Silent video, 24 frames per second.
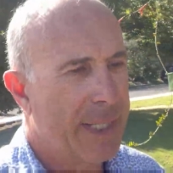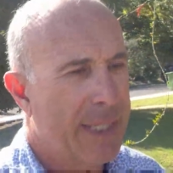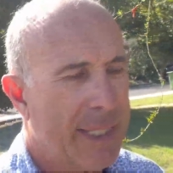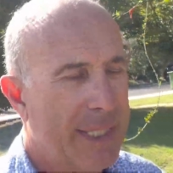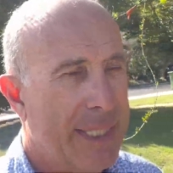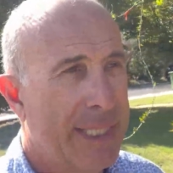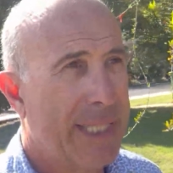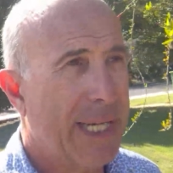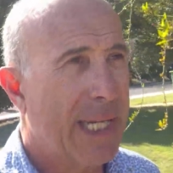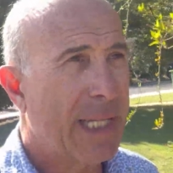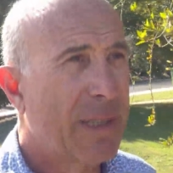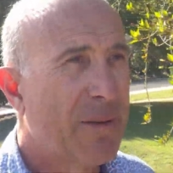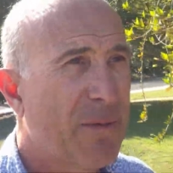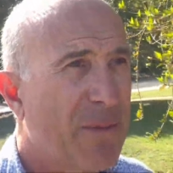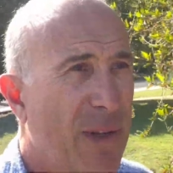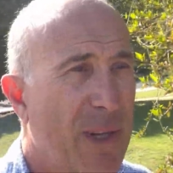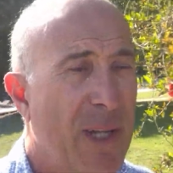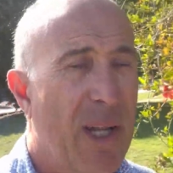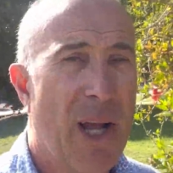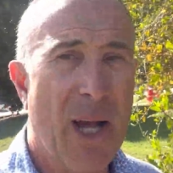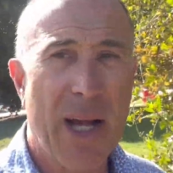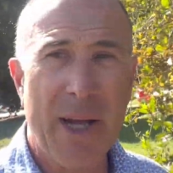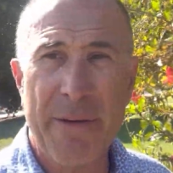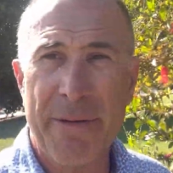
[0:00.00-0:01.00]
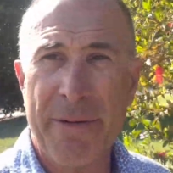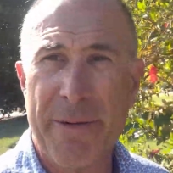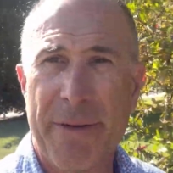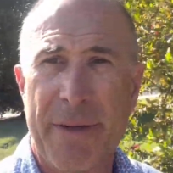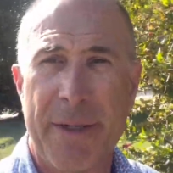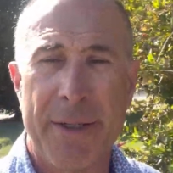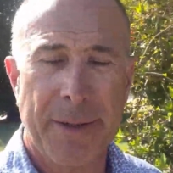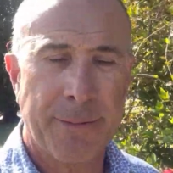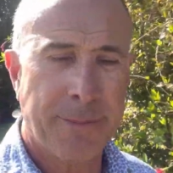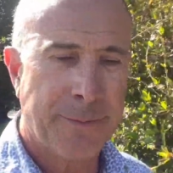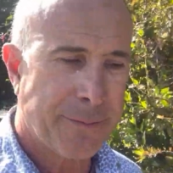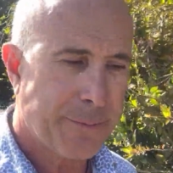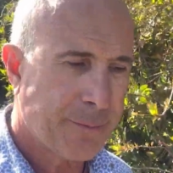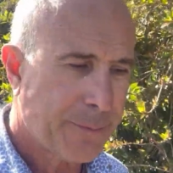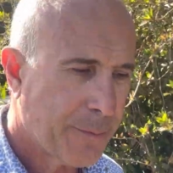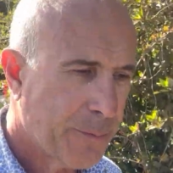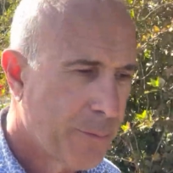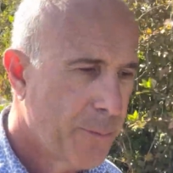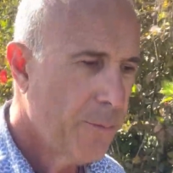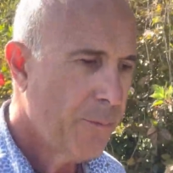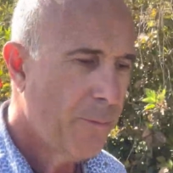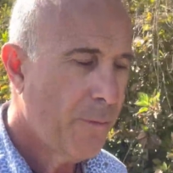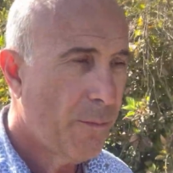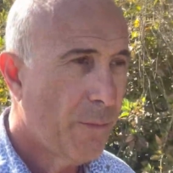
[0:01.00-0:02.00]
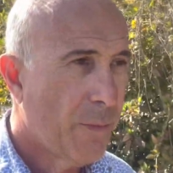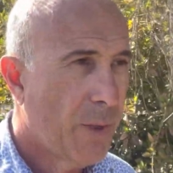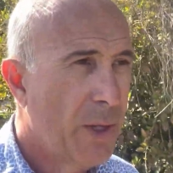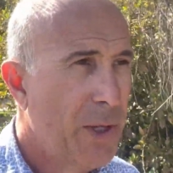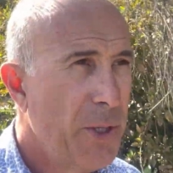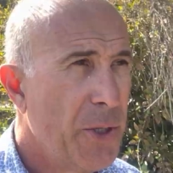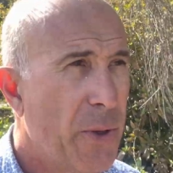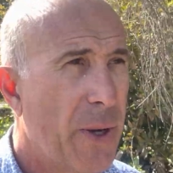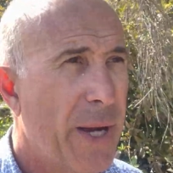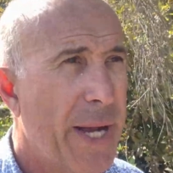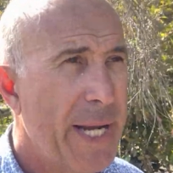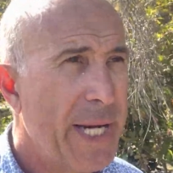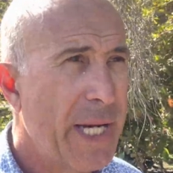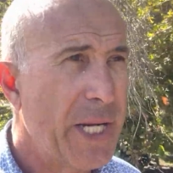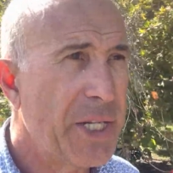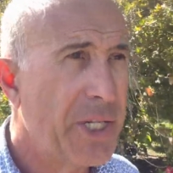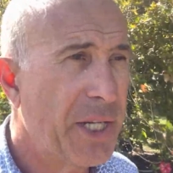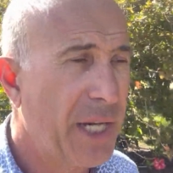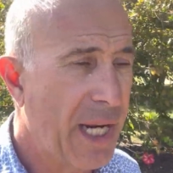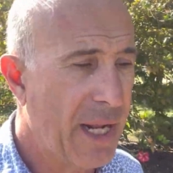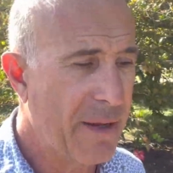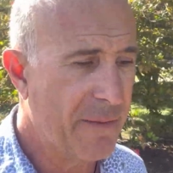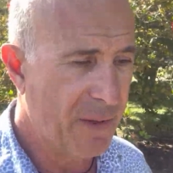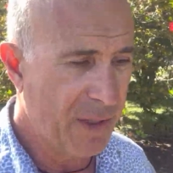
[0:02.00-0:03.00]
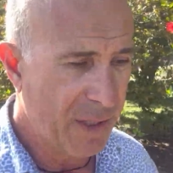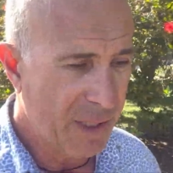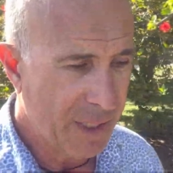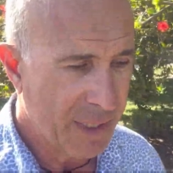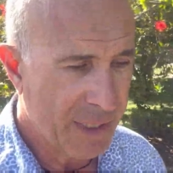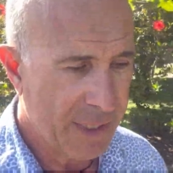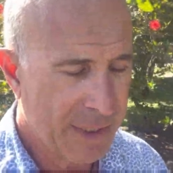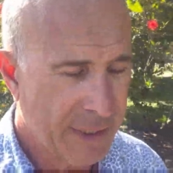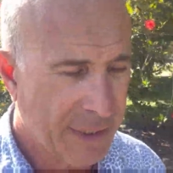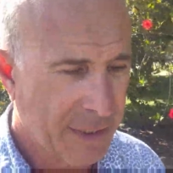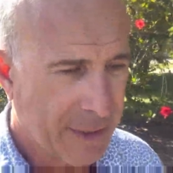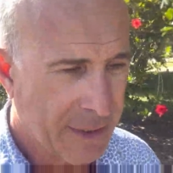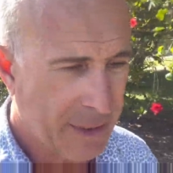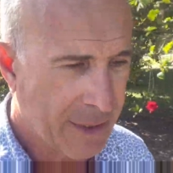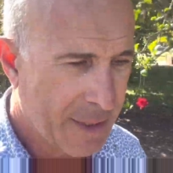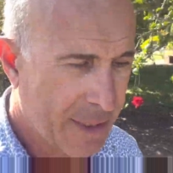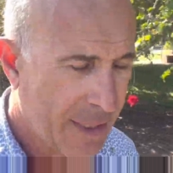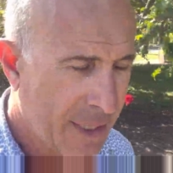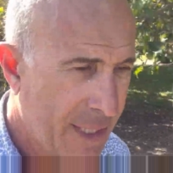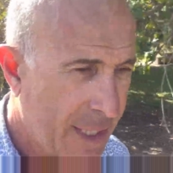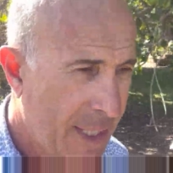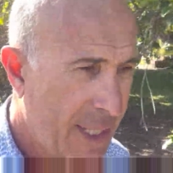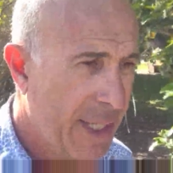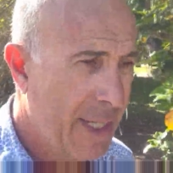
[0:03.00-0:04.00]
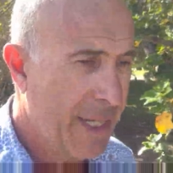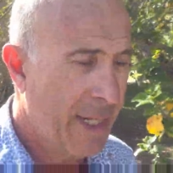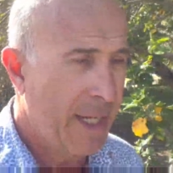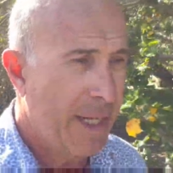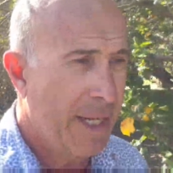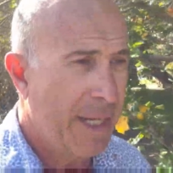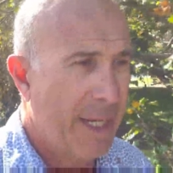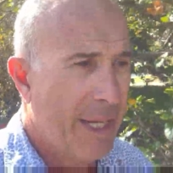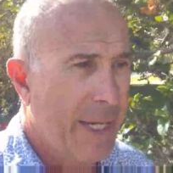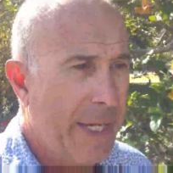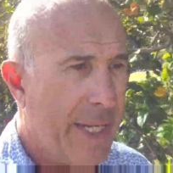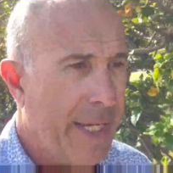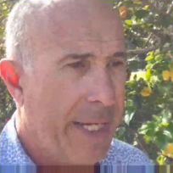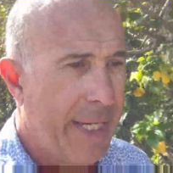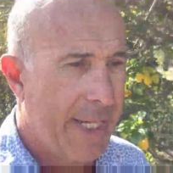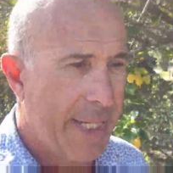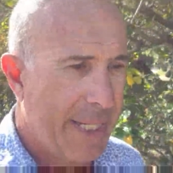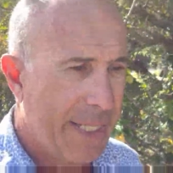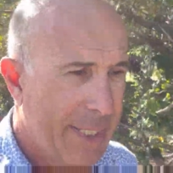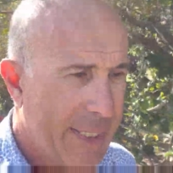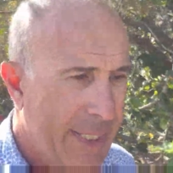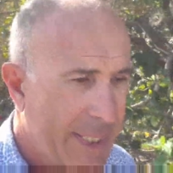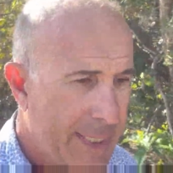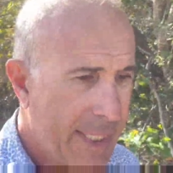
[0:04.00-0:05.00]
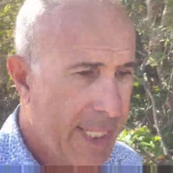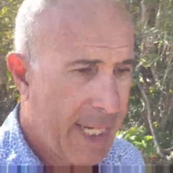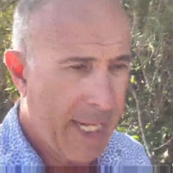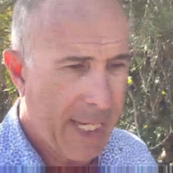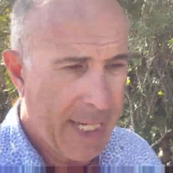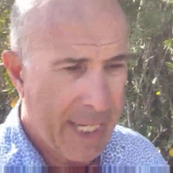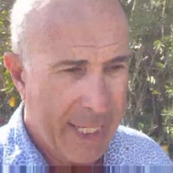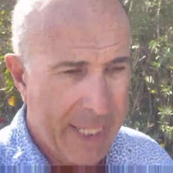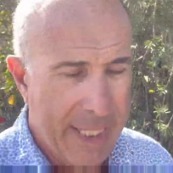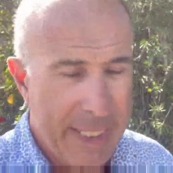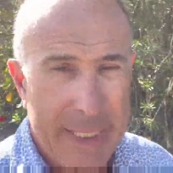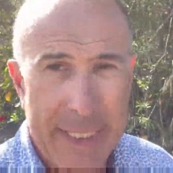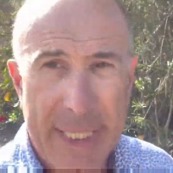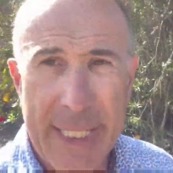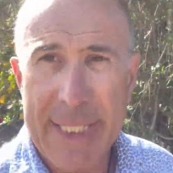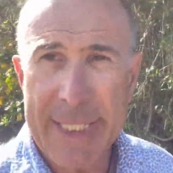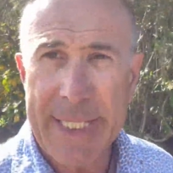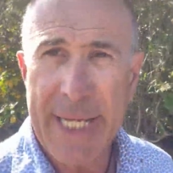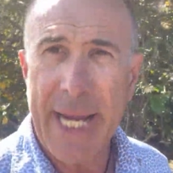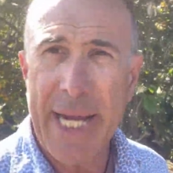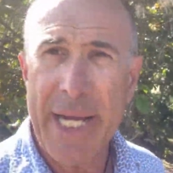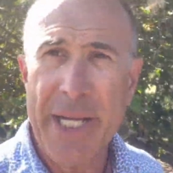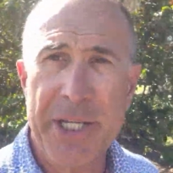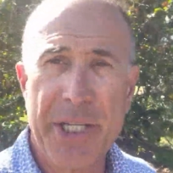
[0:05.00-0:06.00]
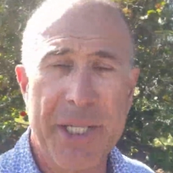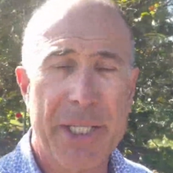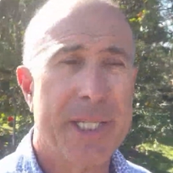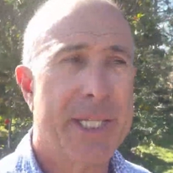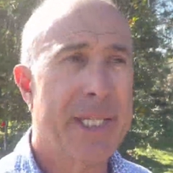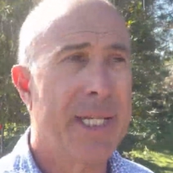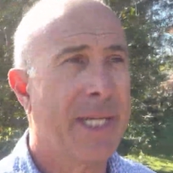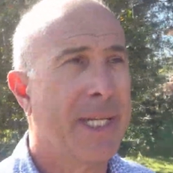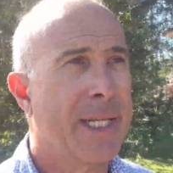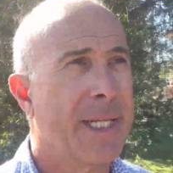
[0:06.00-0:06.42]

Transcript: zest for life, your energy level is contagious.